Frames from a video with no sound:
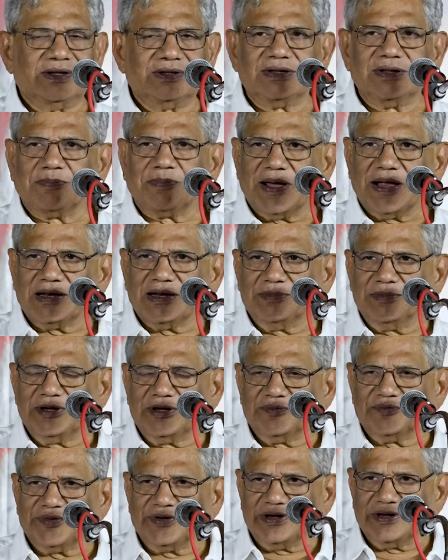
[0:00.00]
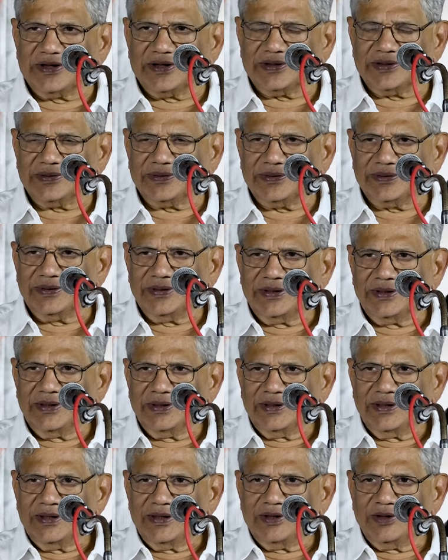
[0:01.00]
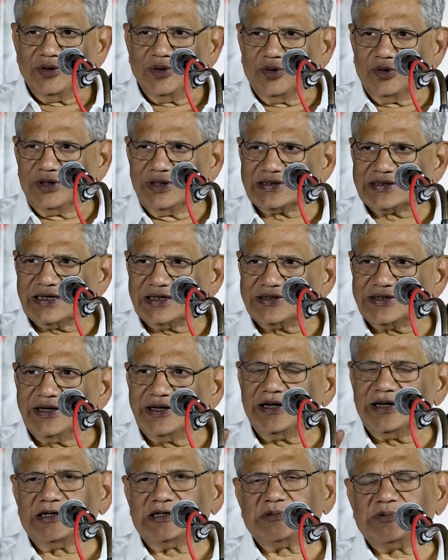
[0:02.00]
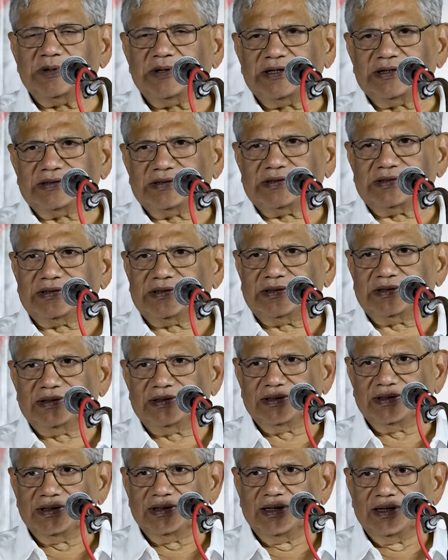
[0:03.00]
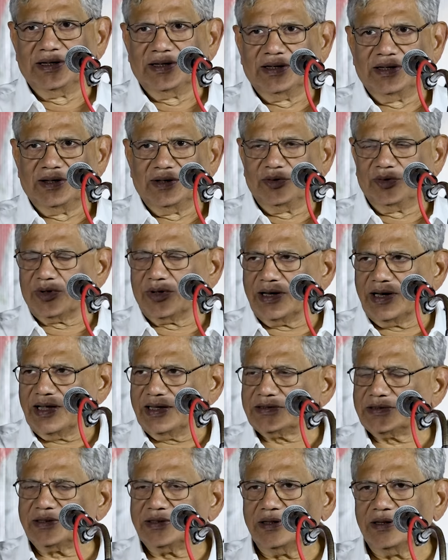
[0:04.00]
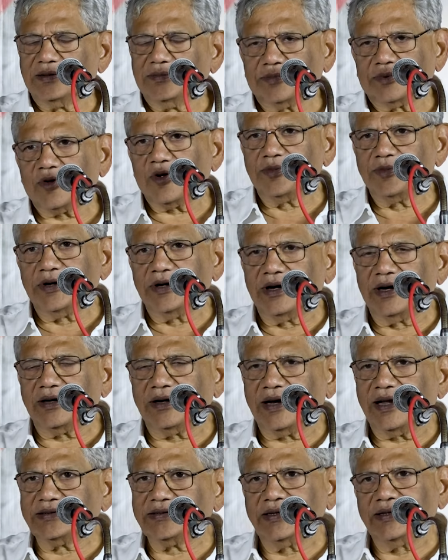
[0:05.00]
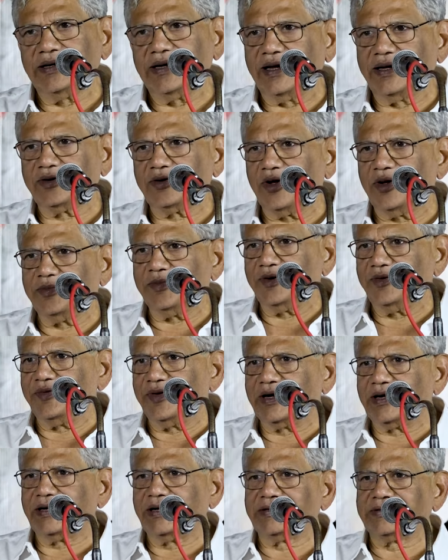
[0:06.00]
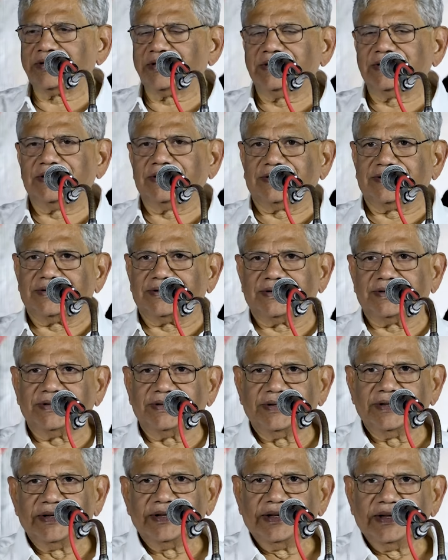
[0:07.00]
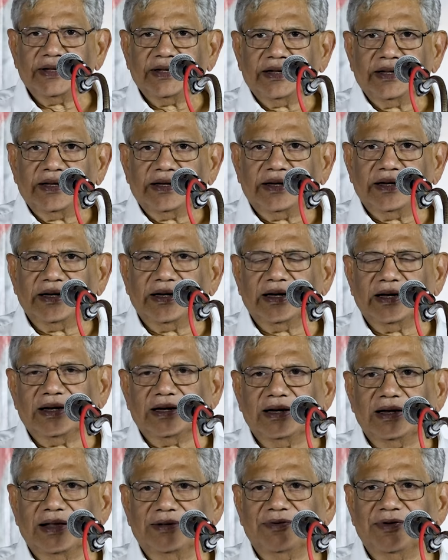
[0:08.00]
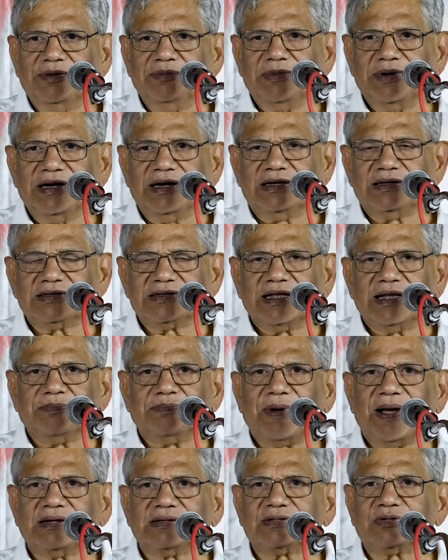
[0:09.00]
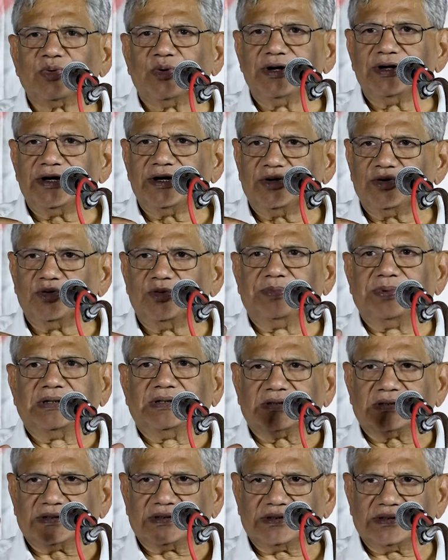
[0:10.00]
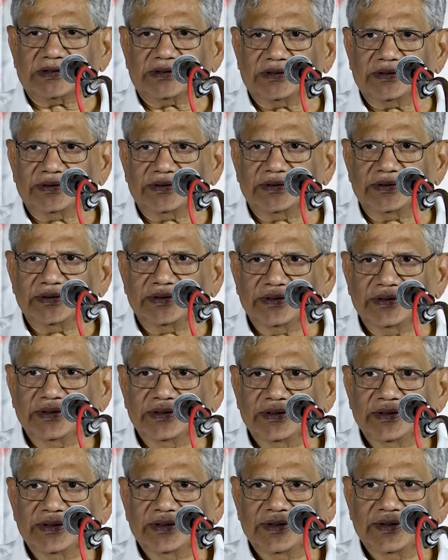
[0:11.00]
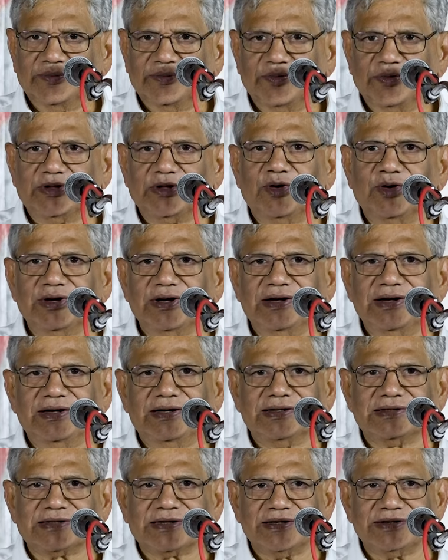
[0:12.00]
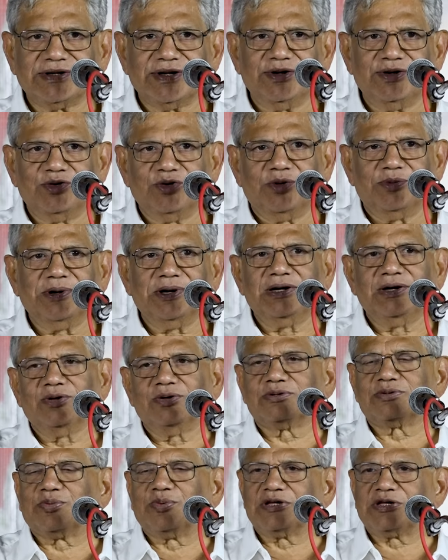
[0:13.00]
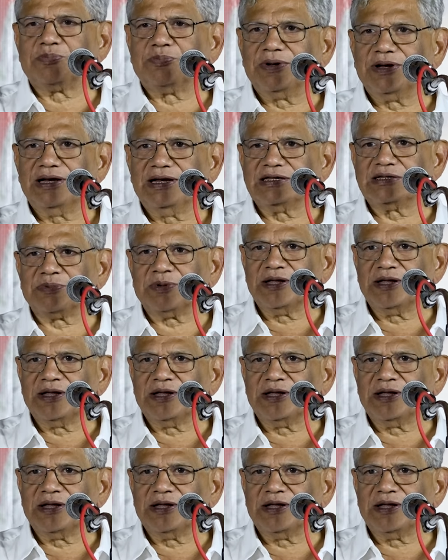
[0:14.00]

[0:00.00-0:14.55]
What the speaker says: the Parliament of India. No discussion takes place. You can ask Comrade Natarajan and Comrade Venkateshan here. In 11 minutes, they passed 22 bills. Without any discussion, nobody knows which bill is